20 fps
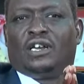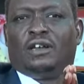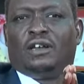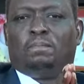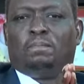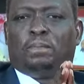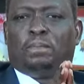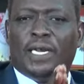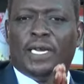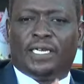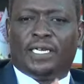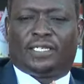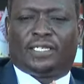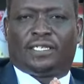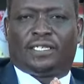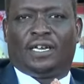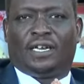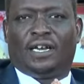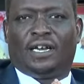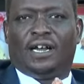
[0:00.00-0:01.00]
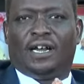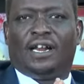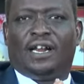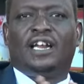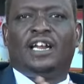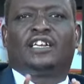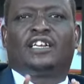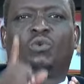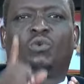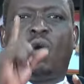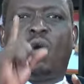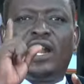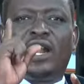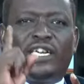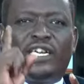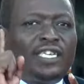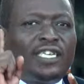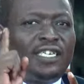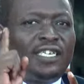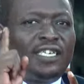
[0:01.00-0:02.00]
please let quality,